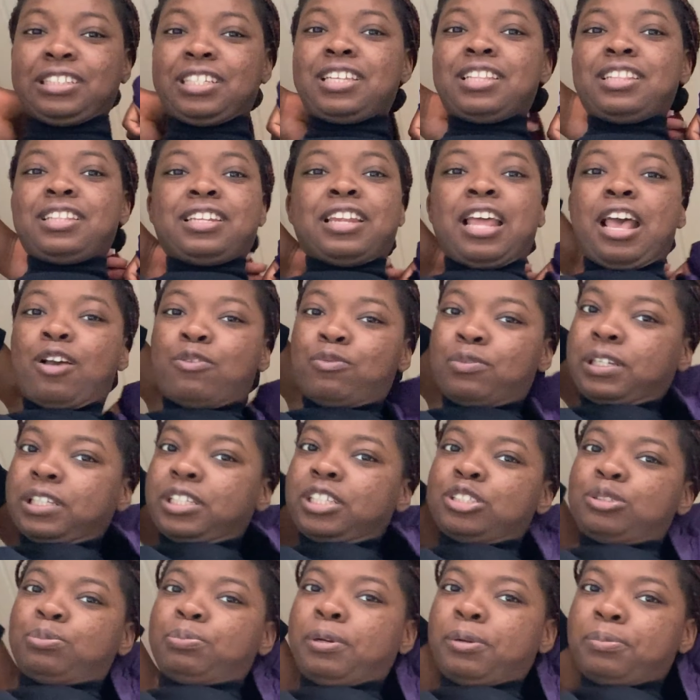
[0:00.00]
and then I wear this
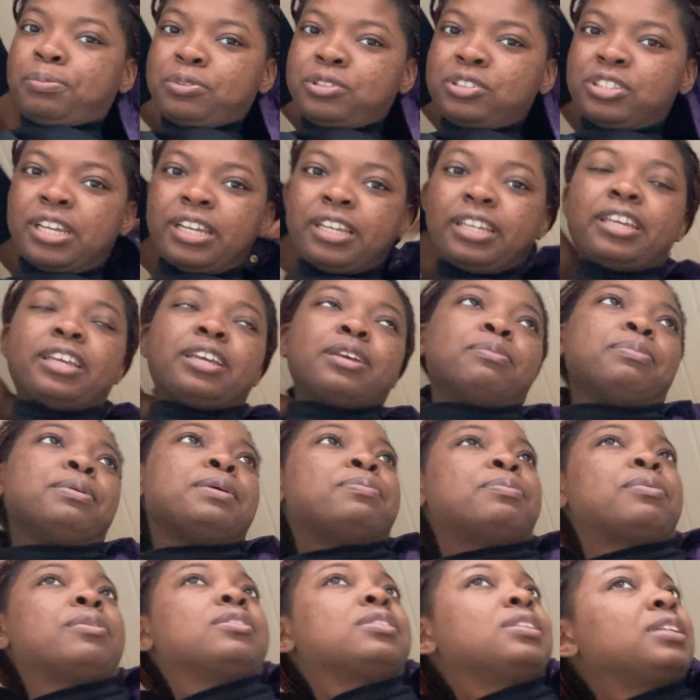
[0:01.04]
purple jacket, and people
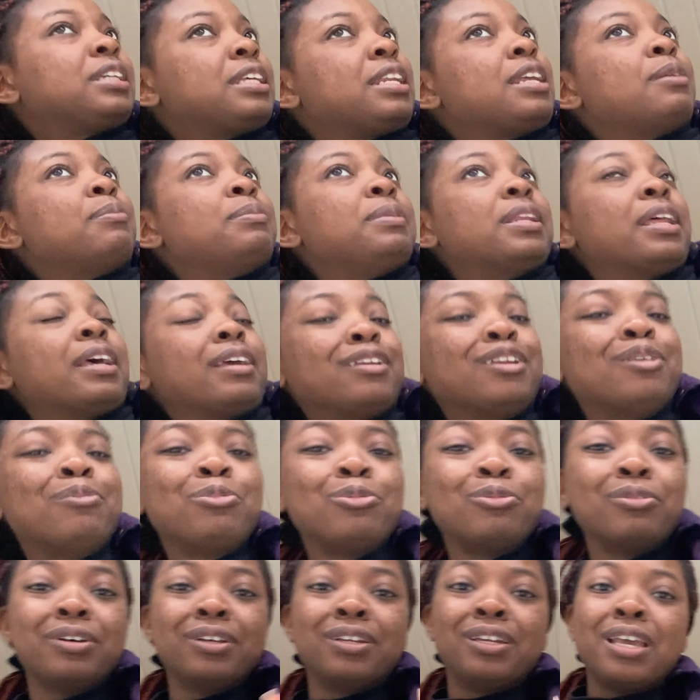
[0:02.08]
are looking at me like, number
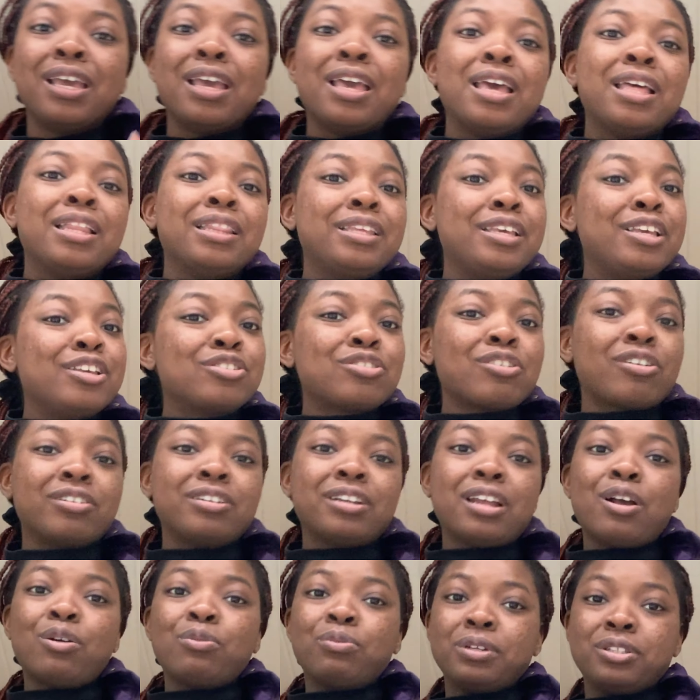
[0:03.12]
one, these are
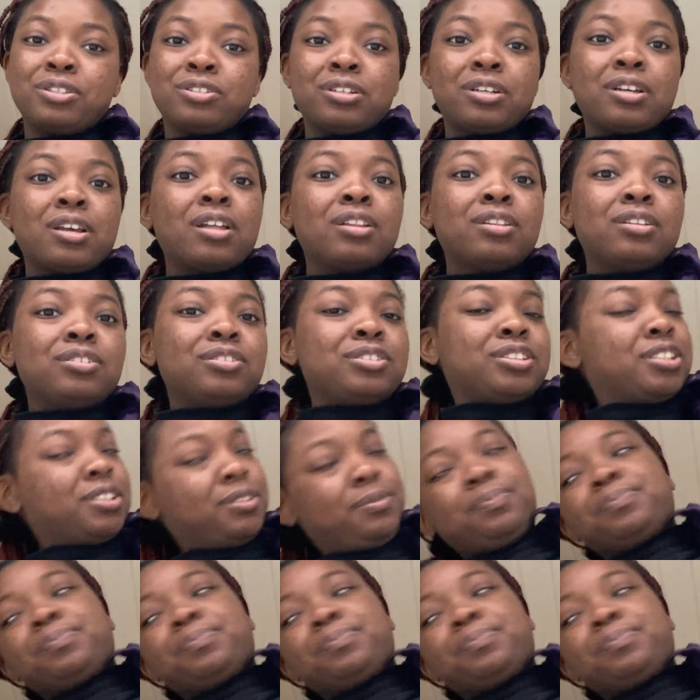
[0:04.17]
not winter colors.